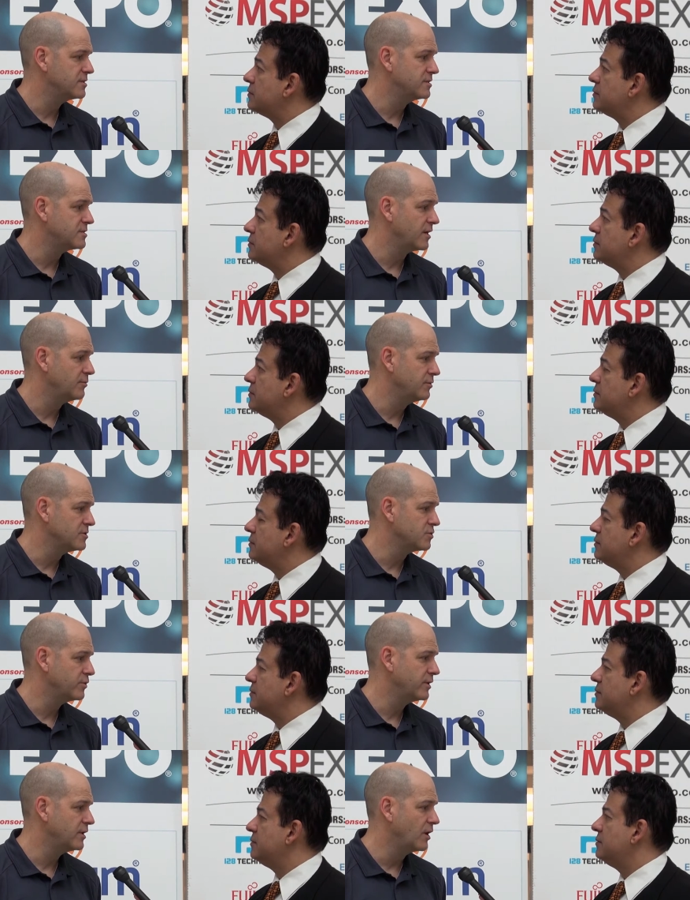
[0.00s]
Speaker 1: to the table is
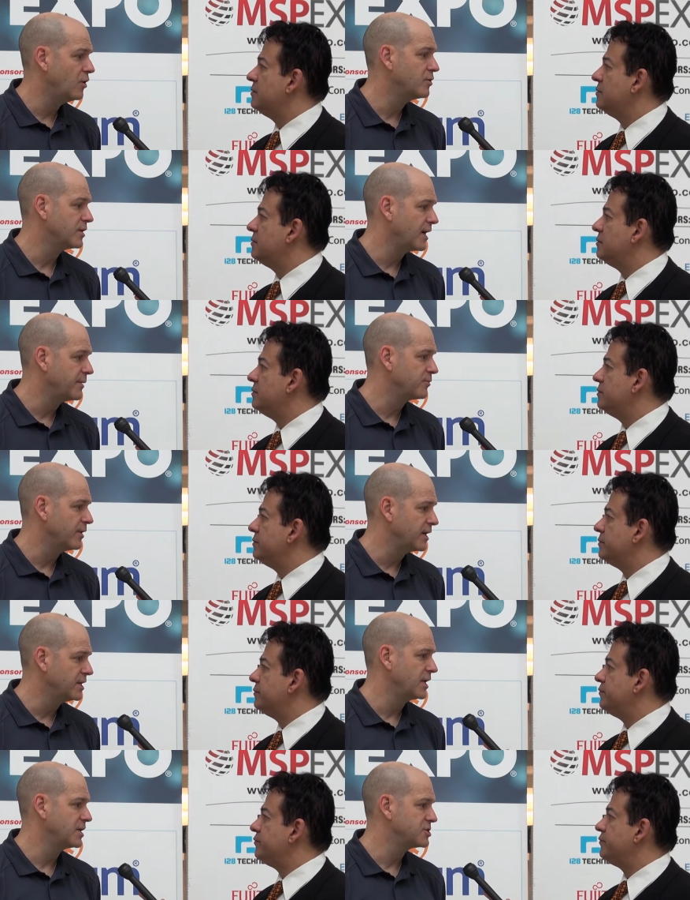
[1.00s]
we own and operate a
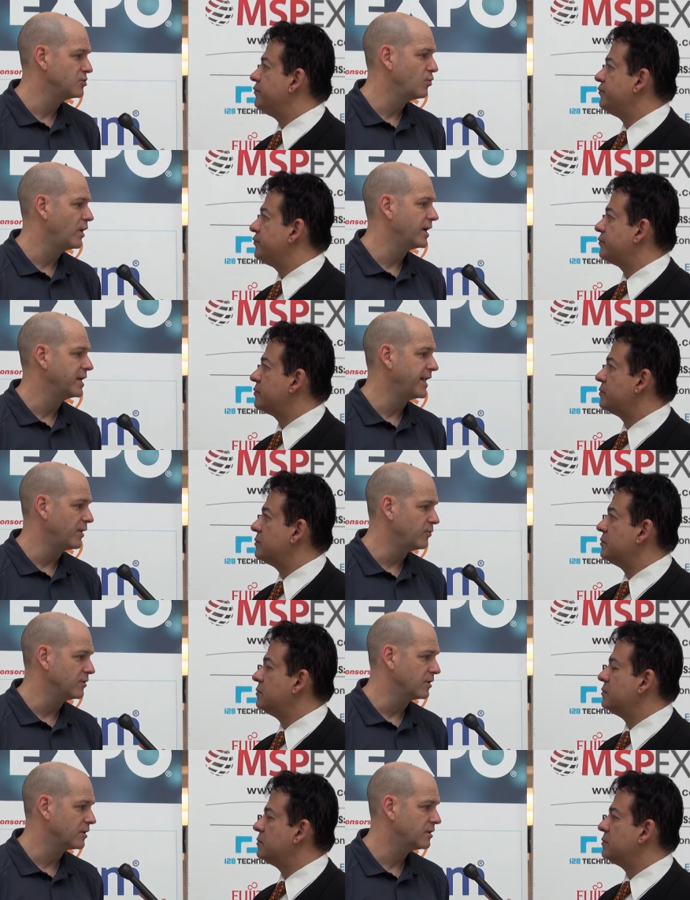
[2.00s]
nationwide
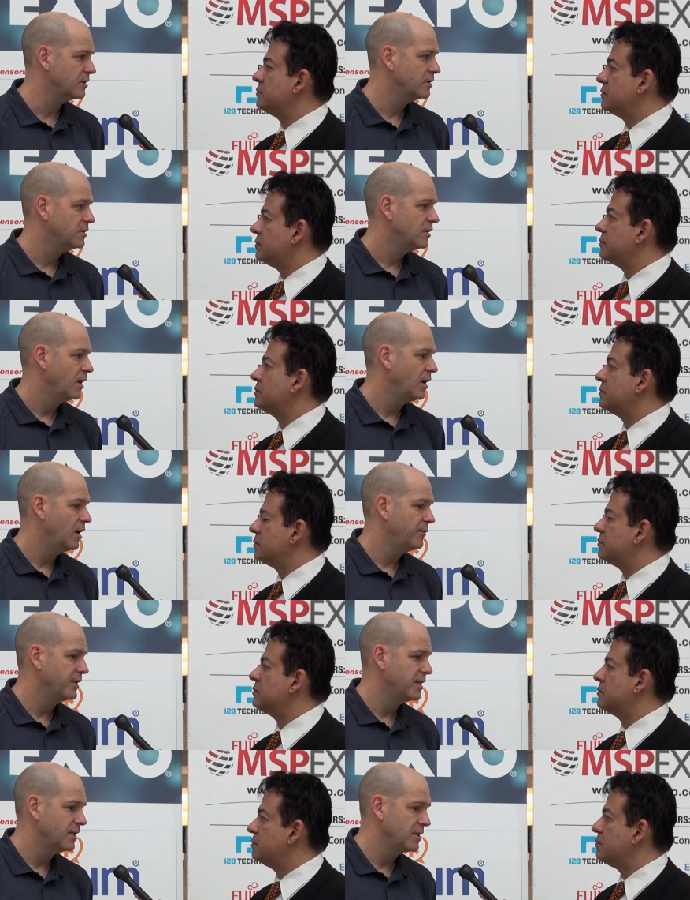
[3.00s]
network. Um,
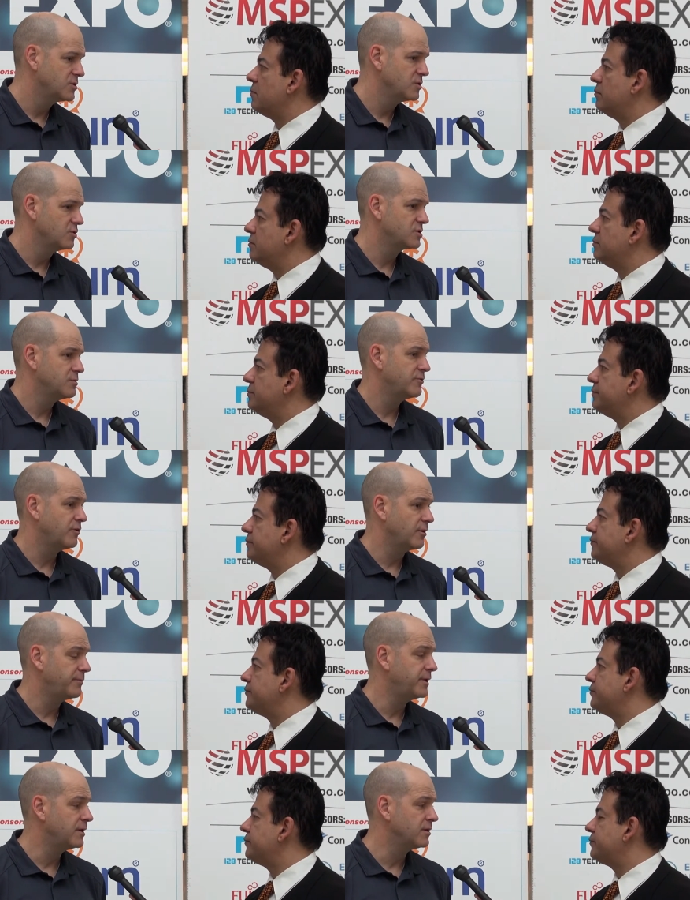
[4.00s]
it, so some of our
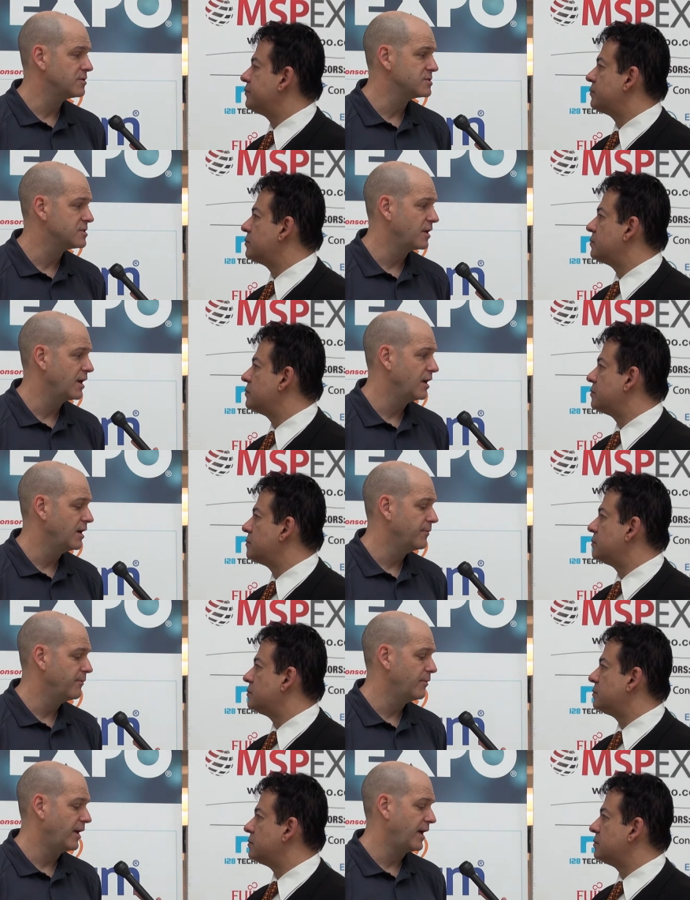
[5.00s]
peers um,
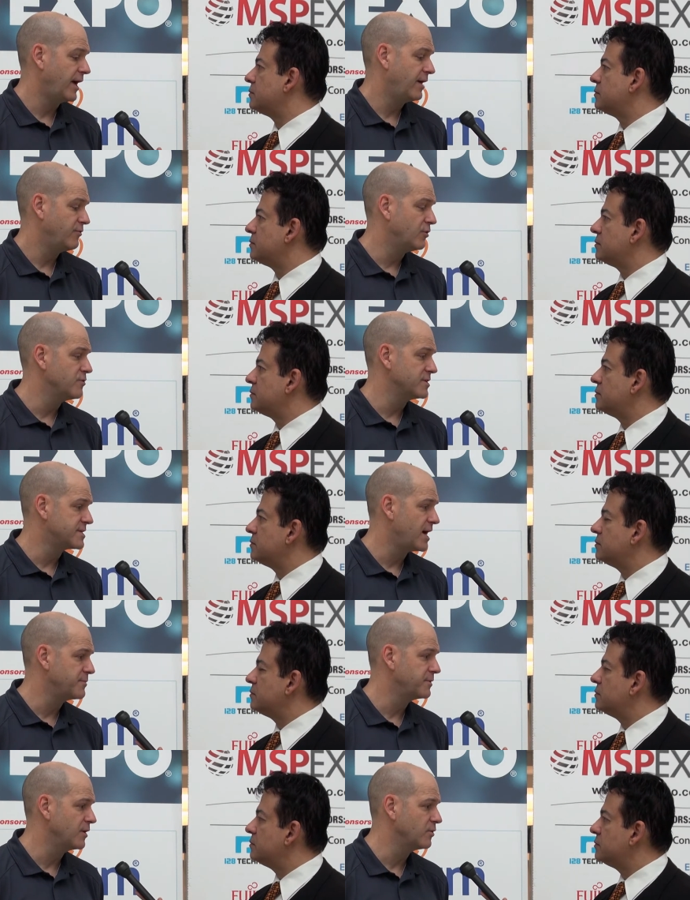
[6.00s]
have over-the-top
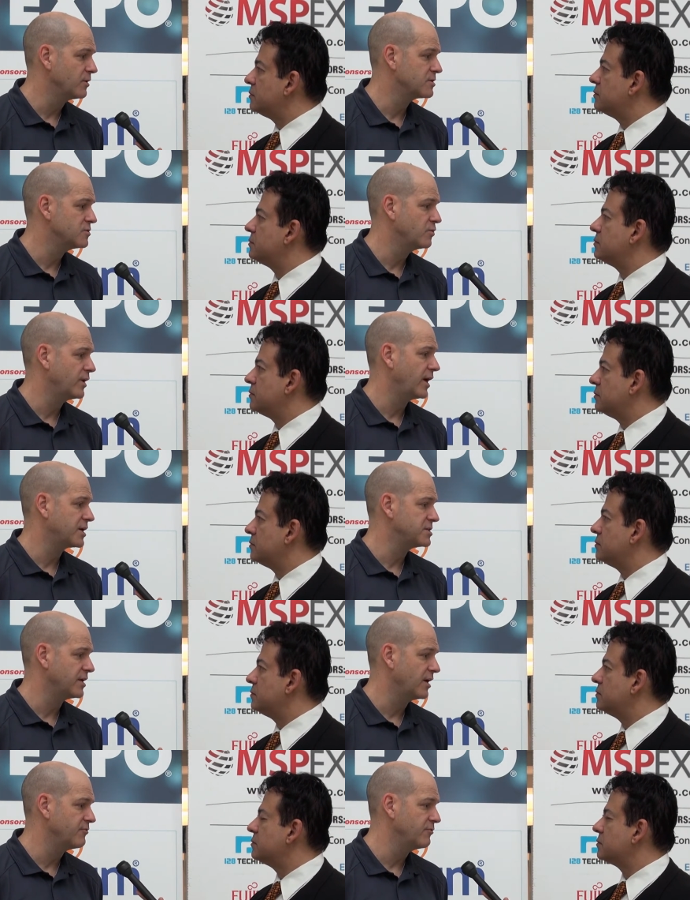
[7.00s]
networks. We actually
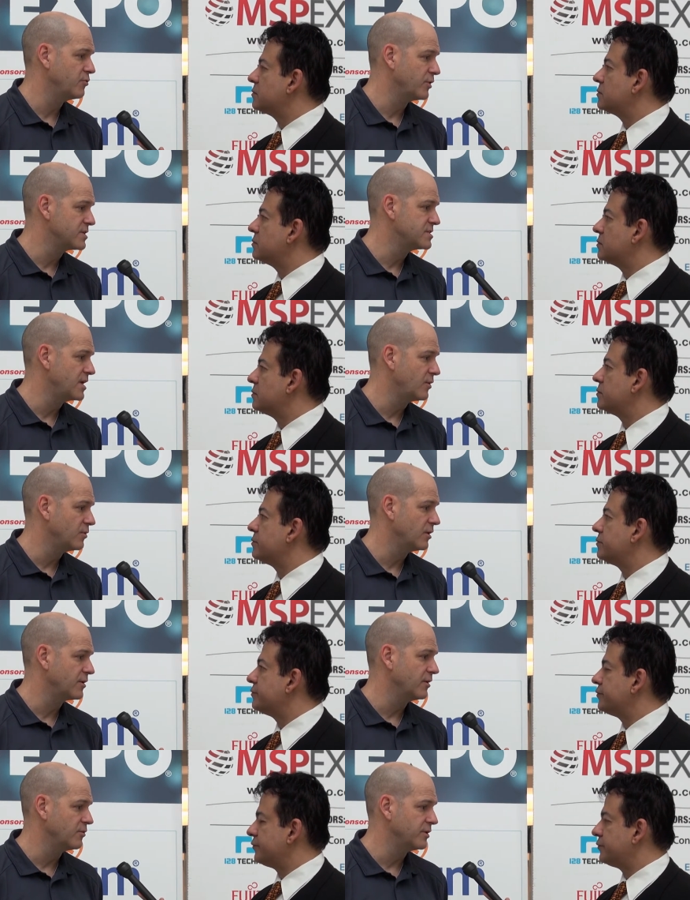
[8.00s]
have a voice network
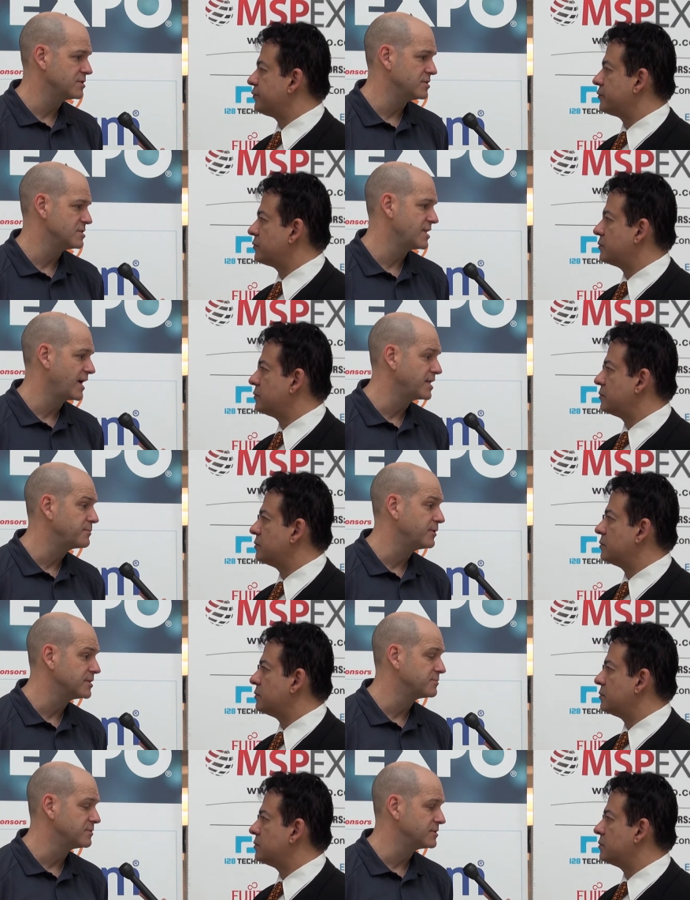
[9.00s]
that reaches 90
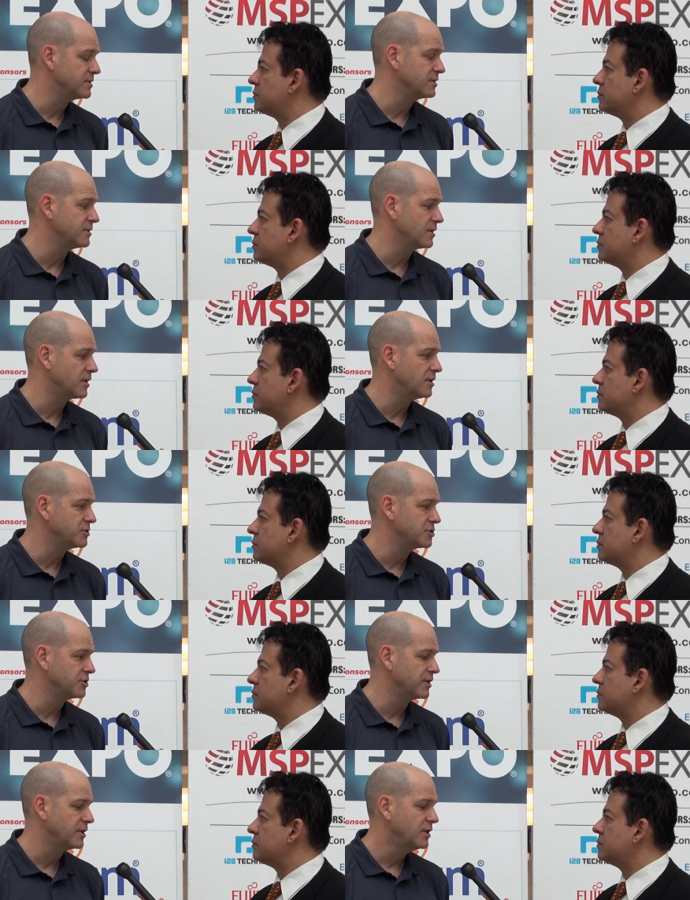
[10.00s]
plus percent of the
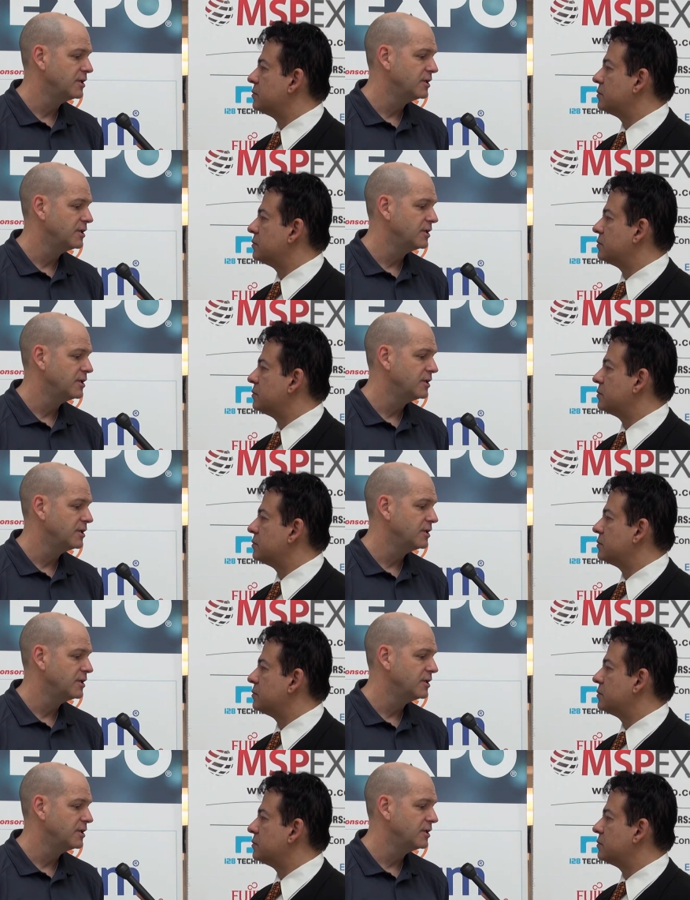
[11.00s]
country.